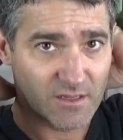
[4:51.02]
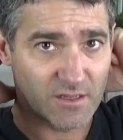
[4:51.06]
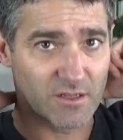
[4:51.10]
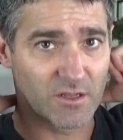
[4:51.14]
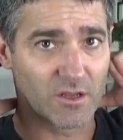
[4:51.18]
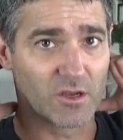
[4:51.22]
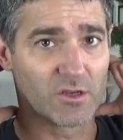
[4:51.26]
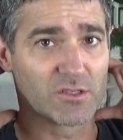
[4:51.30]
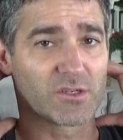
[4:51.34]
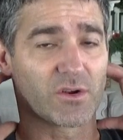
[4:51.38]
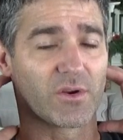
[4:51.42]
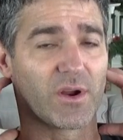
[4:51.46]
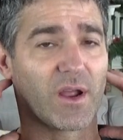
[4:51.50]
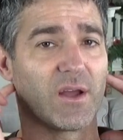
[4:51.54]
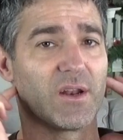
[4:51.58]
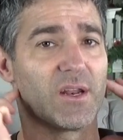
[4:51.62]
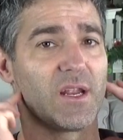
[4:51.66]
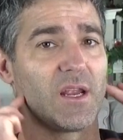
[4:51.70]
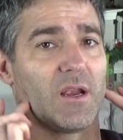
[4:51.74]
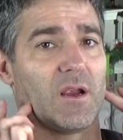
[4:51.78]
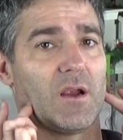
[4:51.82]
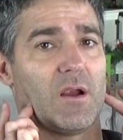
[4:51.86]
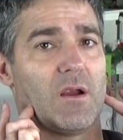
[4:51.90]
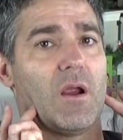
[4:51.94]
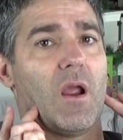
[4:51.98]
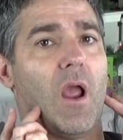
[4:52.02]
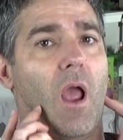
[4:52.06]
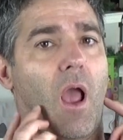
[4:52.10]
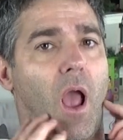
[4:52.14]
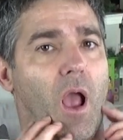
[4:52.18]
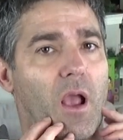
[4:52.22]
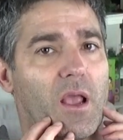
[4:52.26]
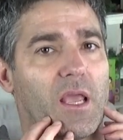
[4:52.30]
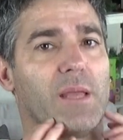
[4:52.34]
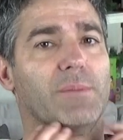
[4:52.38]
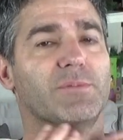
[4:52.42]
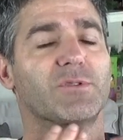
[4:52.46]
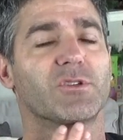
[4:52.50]
Goes around here,
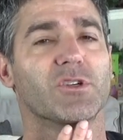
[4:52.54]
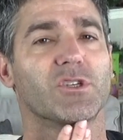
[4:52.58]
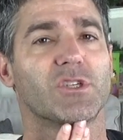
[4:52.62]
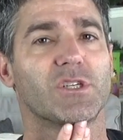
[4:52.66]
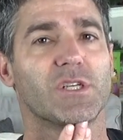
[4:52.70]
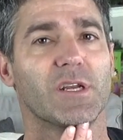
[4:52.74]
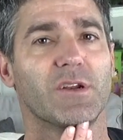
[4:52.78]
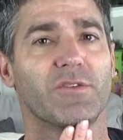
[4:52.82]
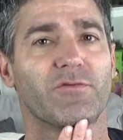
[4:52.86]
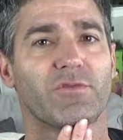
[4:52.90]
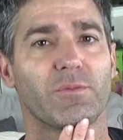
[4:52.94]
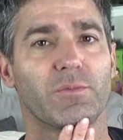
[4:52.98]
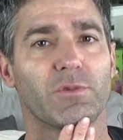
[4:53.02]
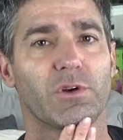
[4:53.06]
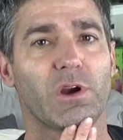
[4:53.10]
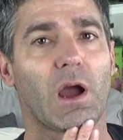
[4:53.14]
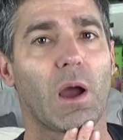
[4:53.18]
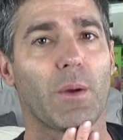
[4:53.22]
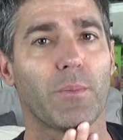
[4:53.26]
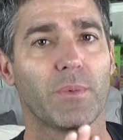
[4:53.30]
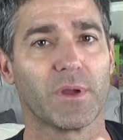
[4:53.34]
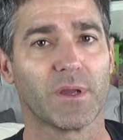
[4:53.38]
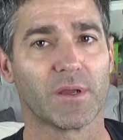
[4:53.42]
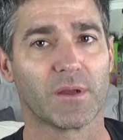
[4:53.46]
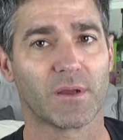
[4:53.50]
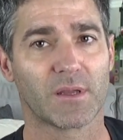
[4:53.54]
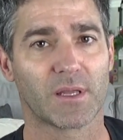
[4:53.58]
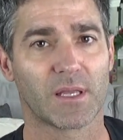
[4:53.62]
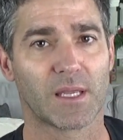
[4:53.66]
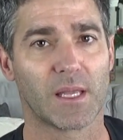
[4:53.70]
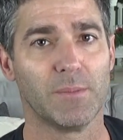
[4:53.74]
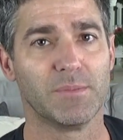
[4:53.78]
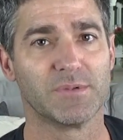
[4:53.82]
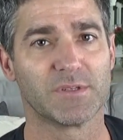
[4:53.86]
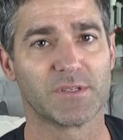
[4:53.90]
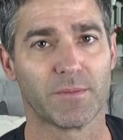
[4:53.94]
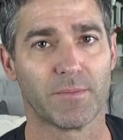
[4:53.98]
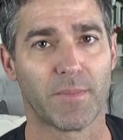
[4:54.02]
keeps your chin from dropping,
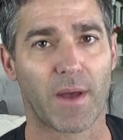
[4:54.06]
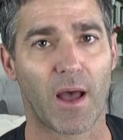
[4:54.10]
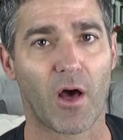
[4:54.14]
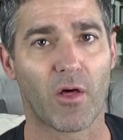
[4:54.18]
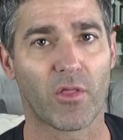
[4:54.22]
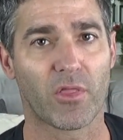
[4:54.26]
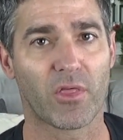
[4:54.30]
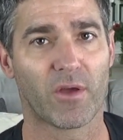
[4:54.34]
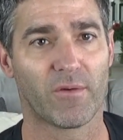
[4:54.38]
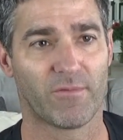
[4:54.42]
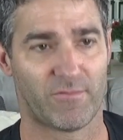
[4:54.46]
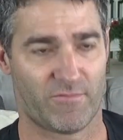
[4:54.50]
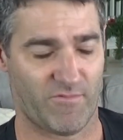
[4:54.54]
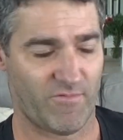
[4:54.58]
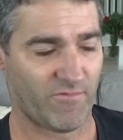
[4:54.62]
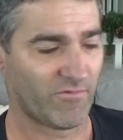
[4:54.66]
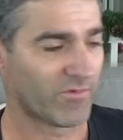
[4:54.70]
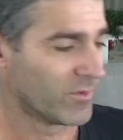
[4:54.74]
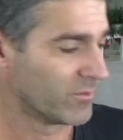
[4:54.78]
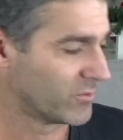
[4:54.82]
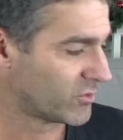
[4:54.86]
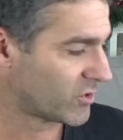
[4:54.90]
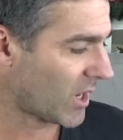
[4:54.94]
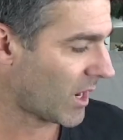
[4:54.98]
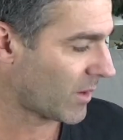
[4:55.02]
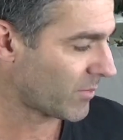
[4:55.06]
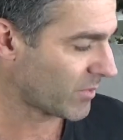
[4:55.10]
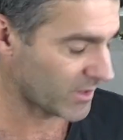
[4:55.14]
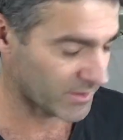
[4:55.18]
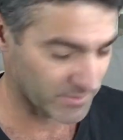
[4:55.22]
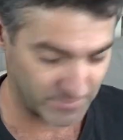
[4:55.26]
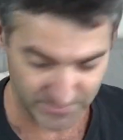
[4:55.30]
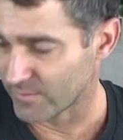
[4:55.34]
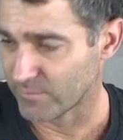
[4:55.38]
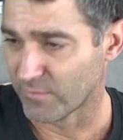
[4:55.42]
keeps the mouth from dropping.